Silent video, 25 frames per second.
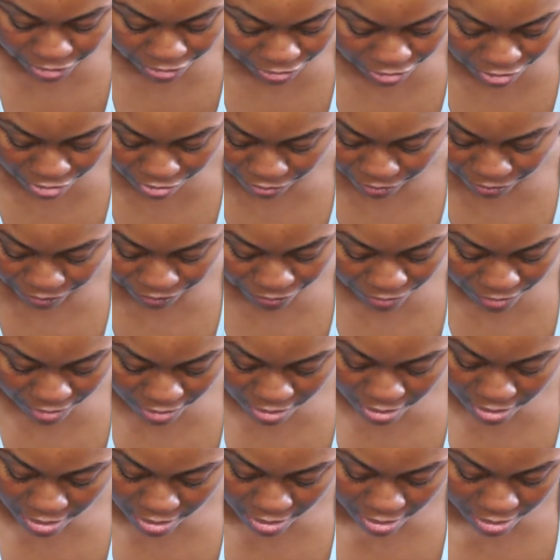know.
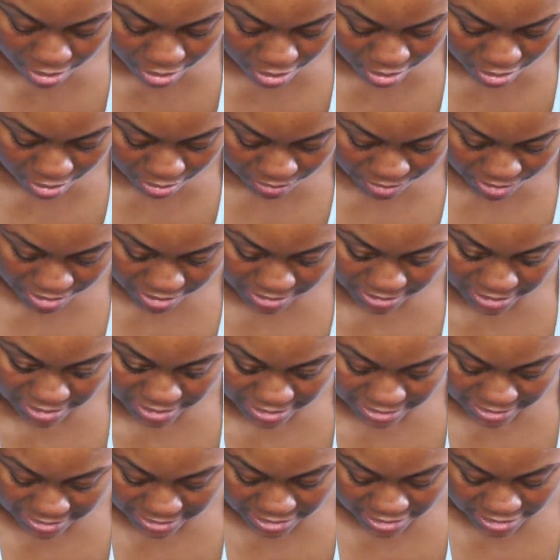Because like I
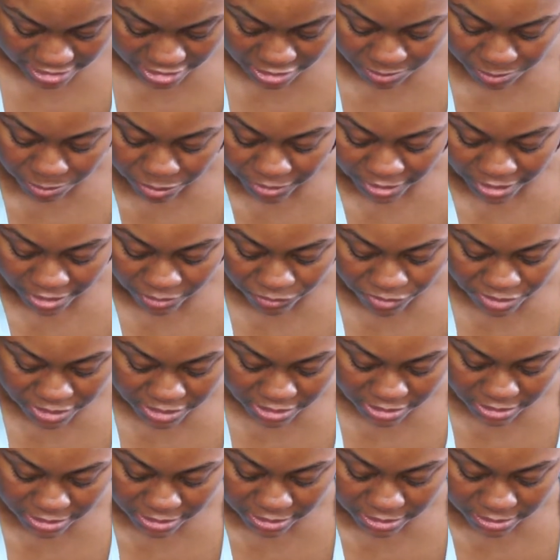said, this plant was
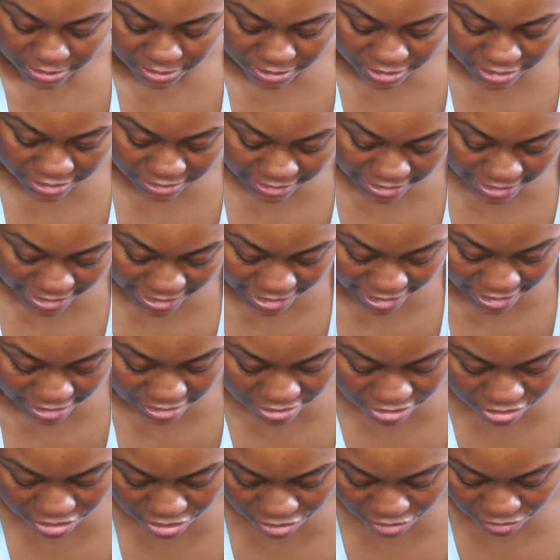delayed,
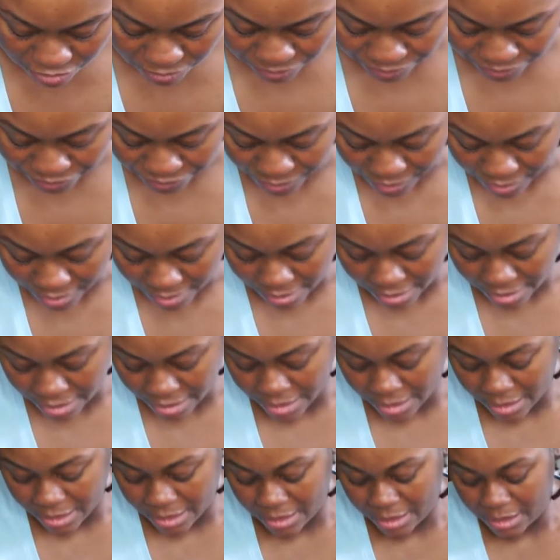so
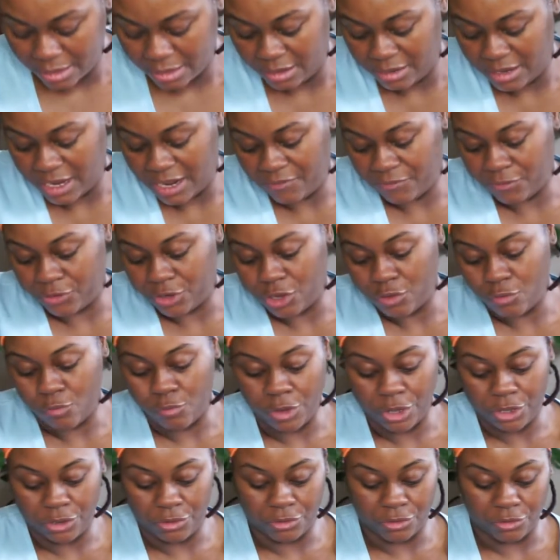you never know
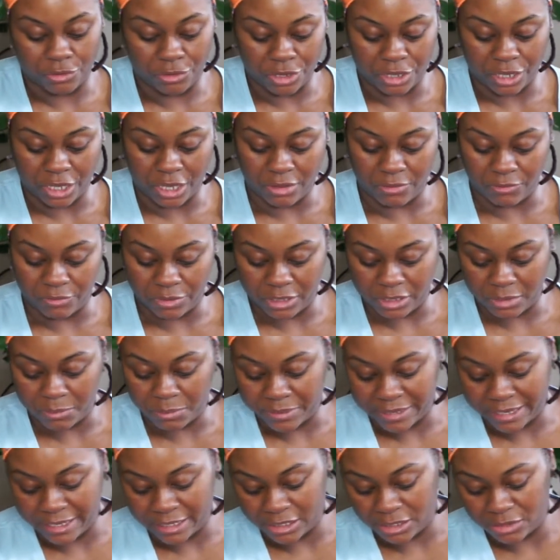what you're going to get when the
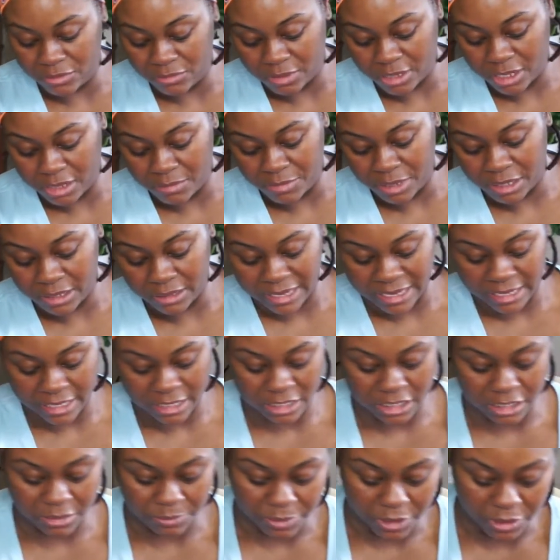plant don't come in like it's
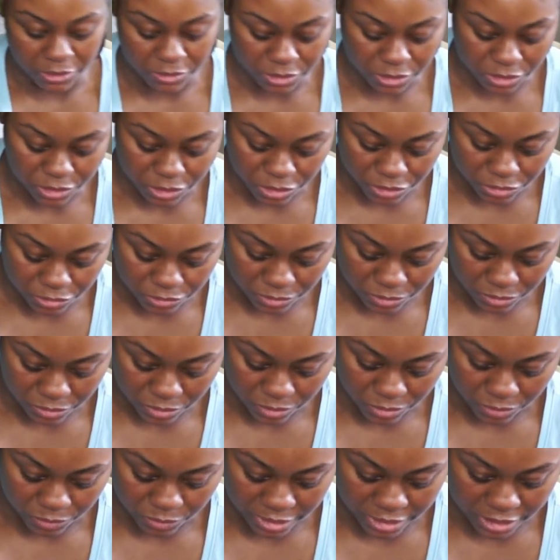supposed to, or
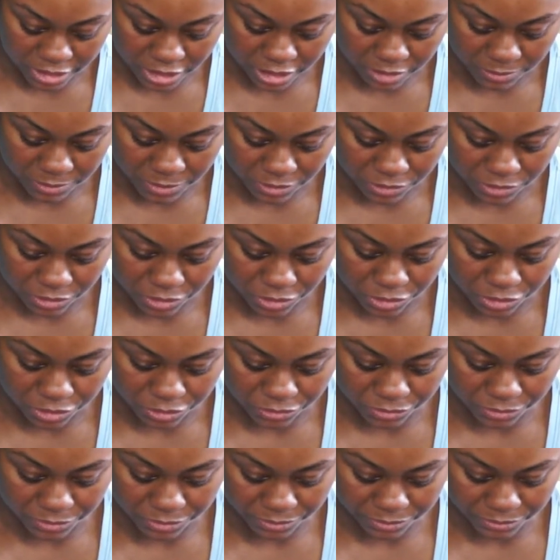when it's supposed
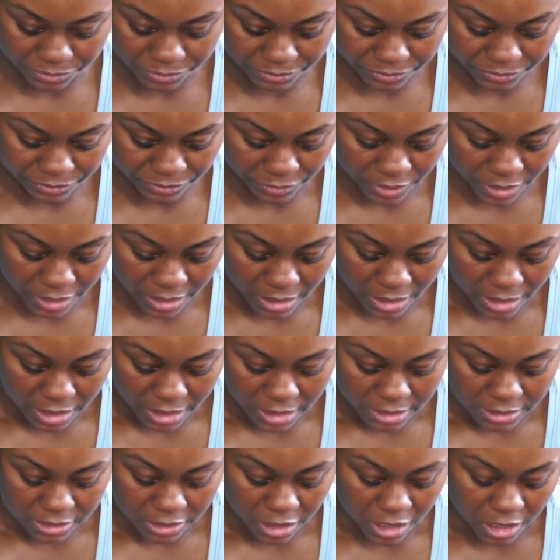to.
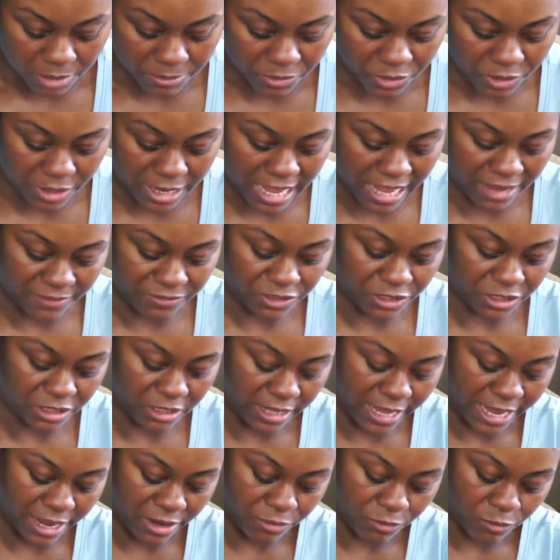So I'm going to have to
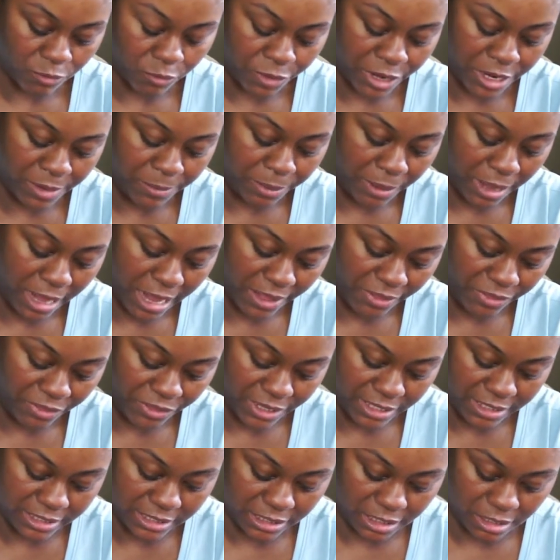like repot
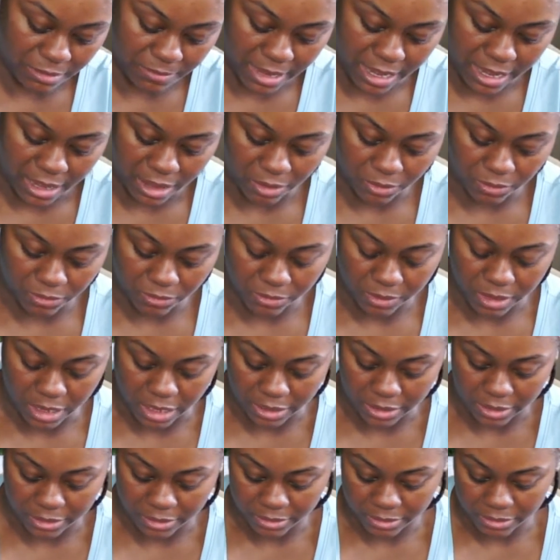this somehow.
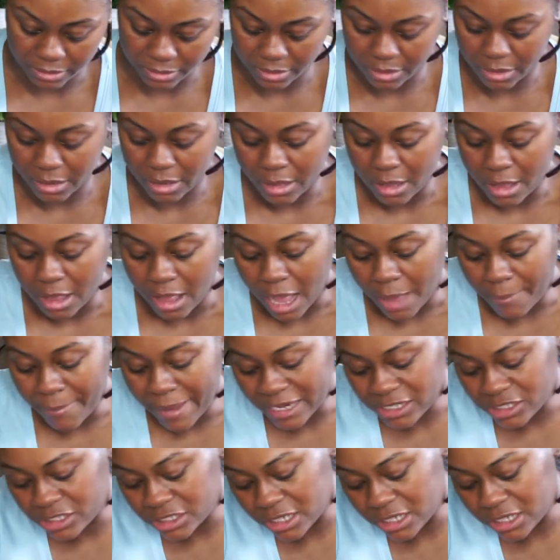I'm actually